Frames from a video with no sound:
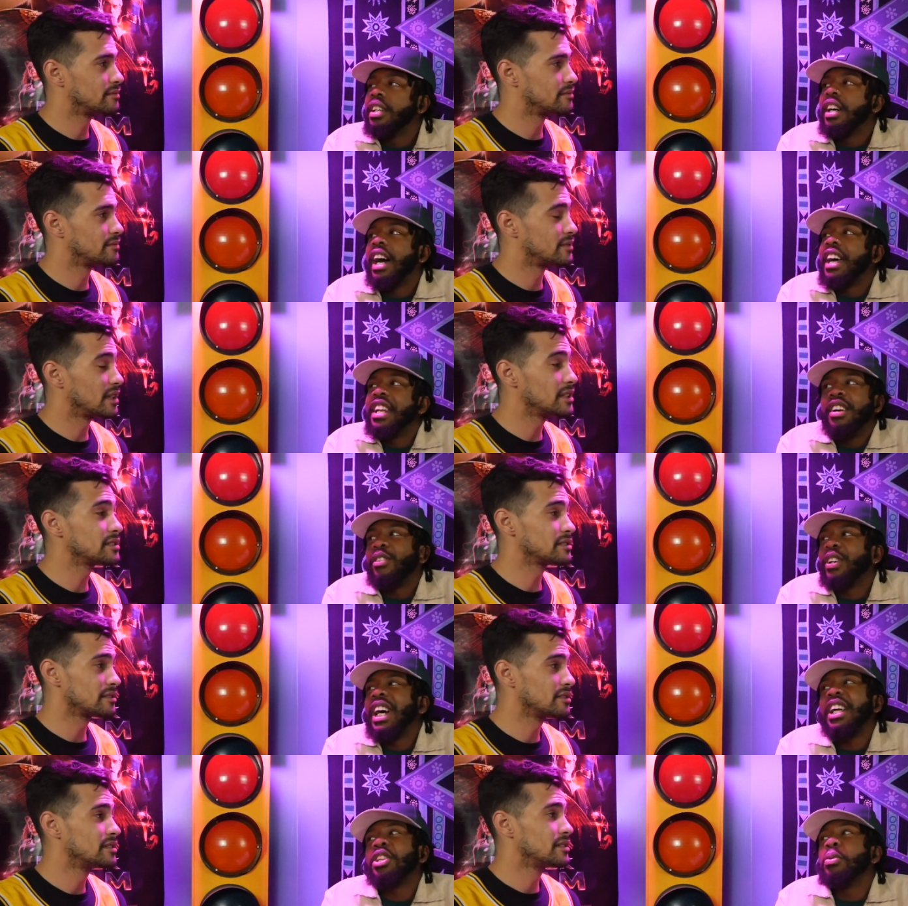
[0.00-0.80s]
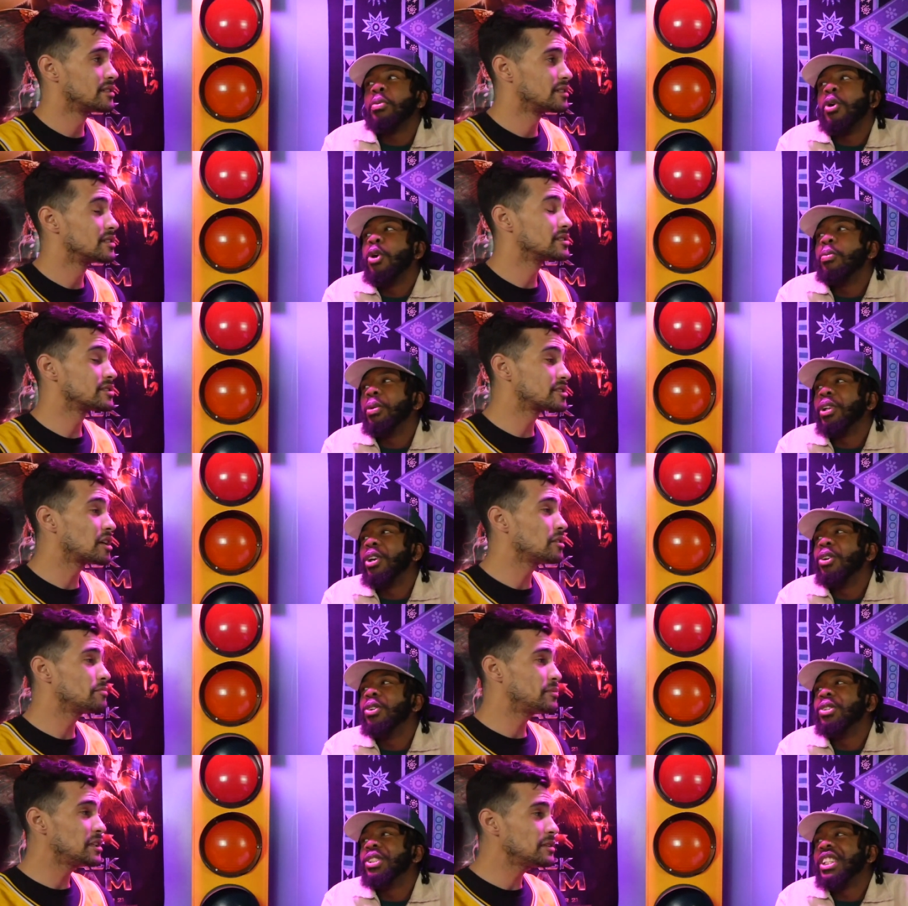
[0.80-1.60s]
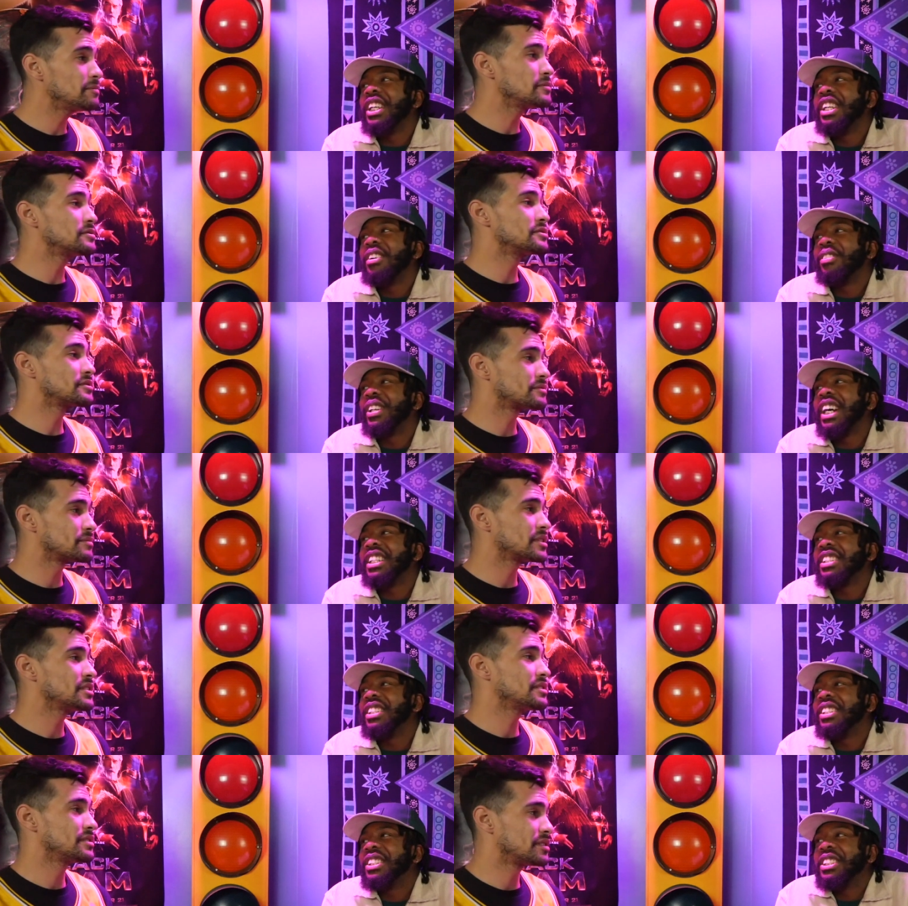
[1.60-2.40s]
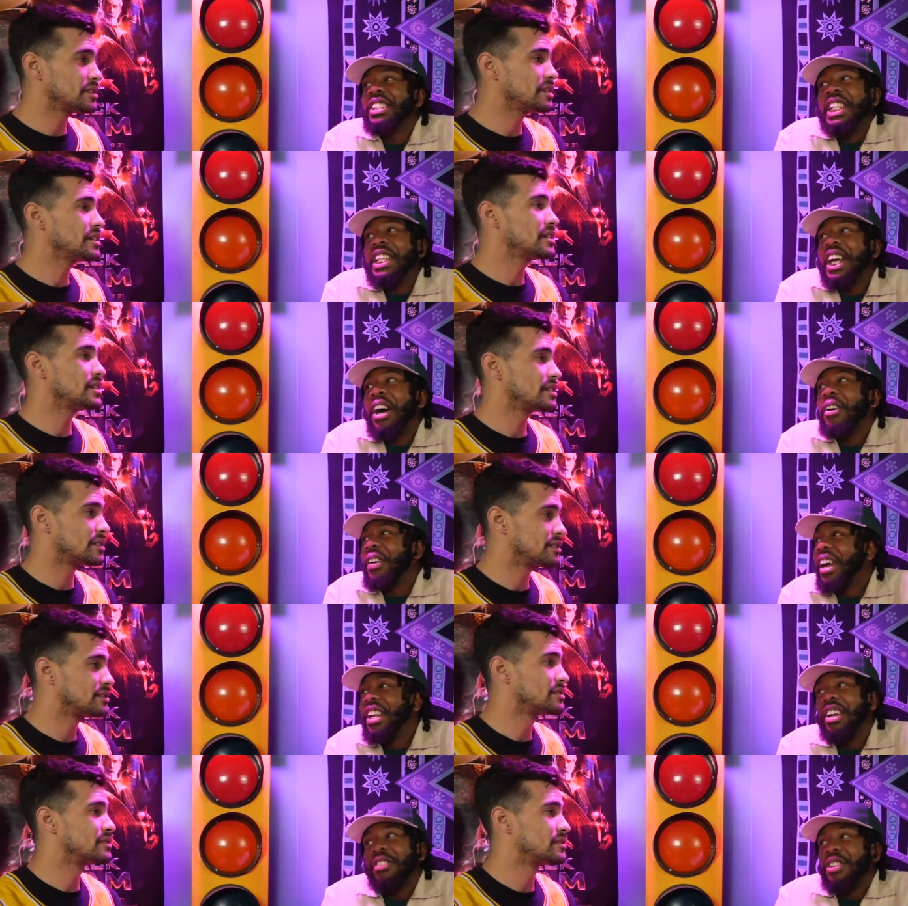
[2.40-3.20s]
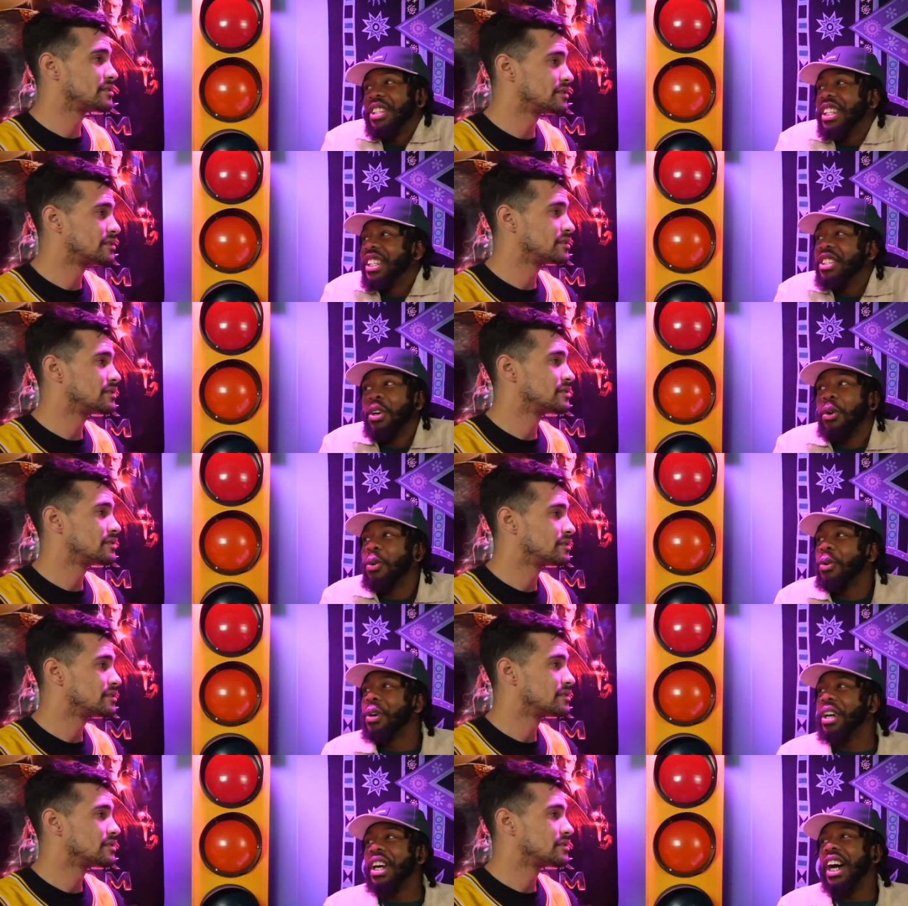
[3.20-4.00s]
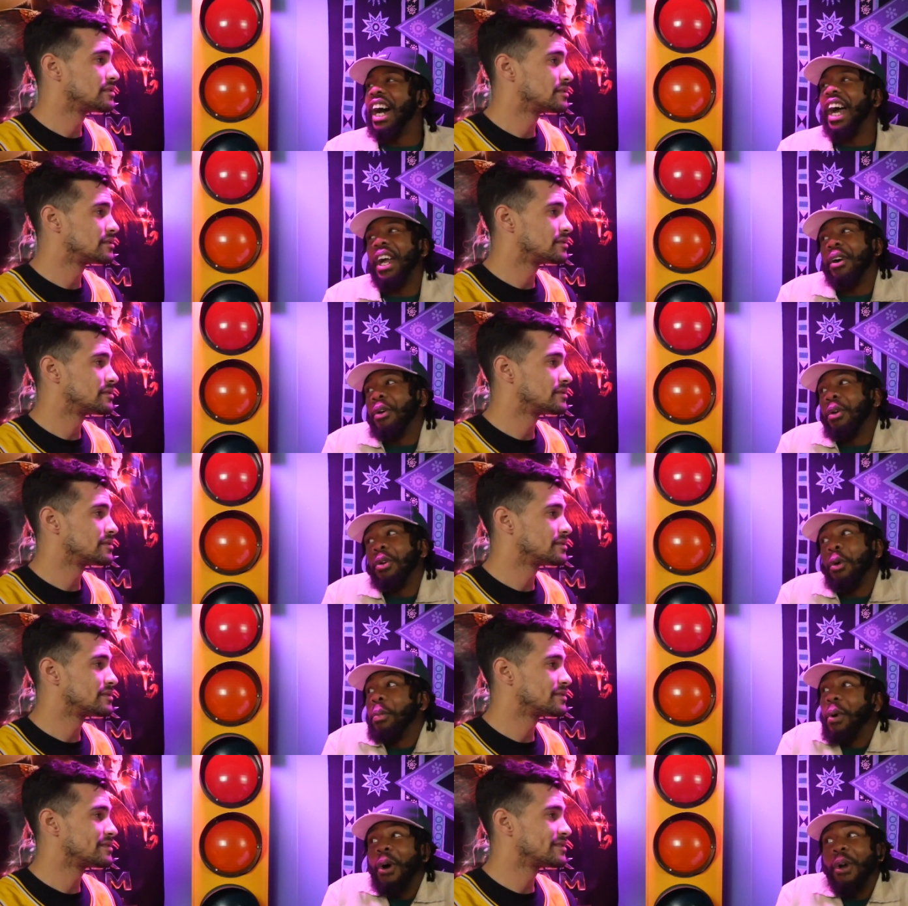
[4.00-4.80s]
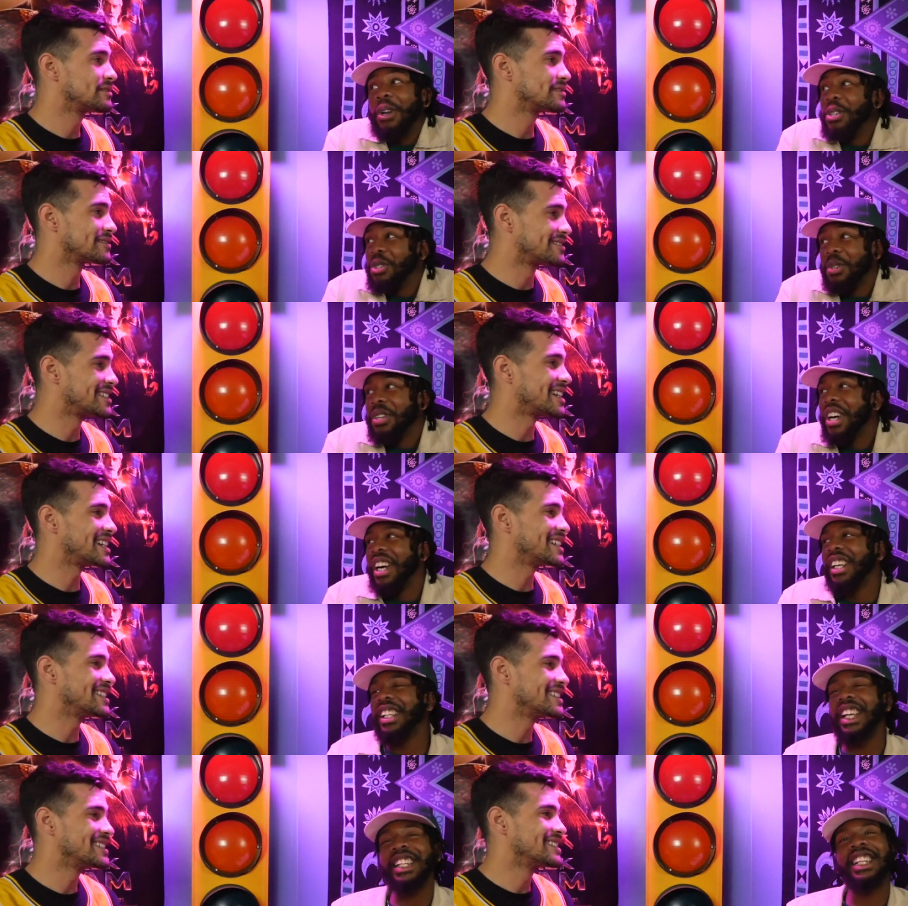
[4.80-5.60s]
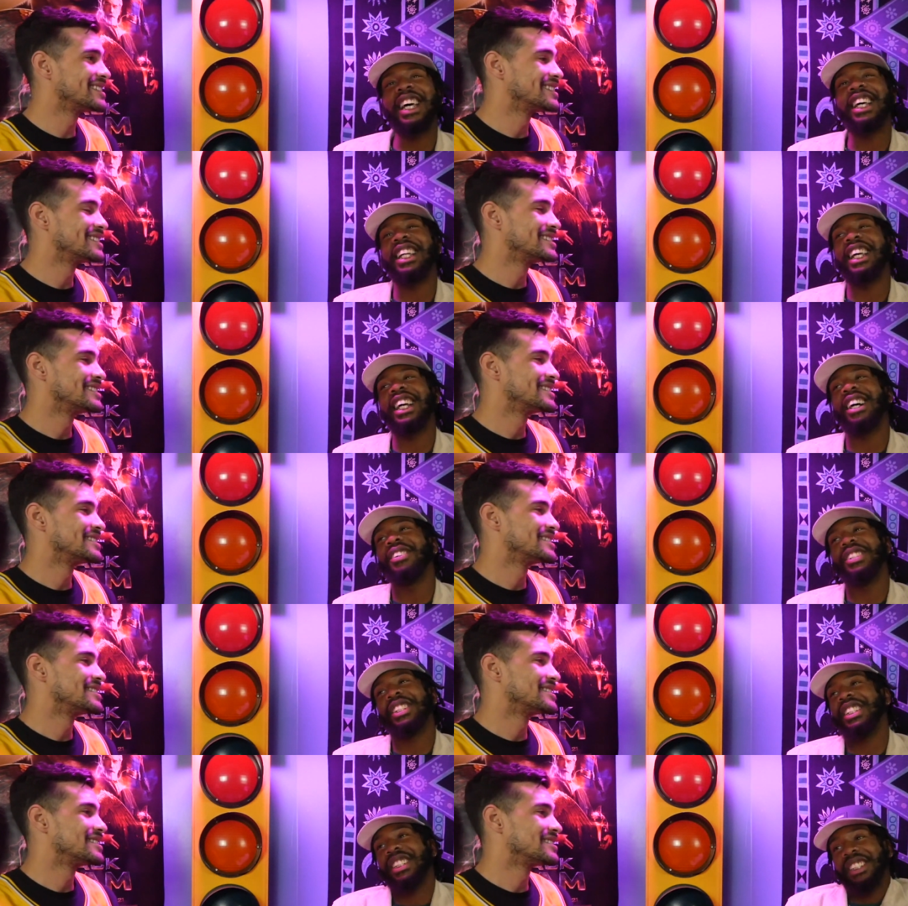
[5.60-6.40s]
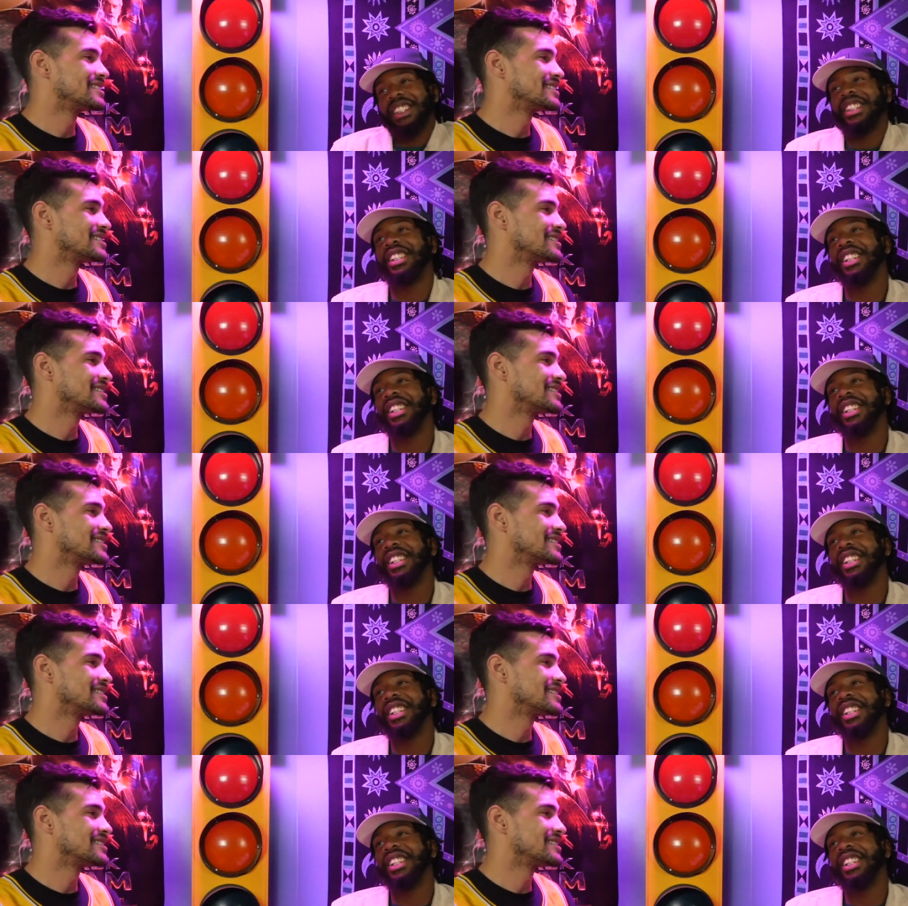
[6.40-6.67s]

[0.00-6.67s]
Speaker 1: I never got them home alone. So I never got to sneak out. I never did no. I ain't go to no parties or right. nothing like that. Like I was just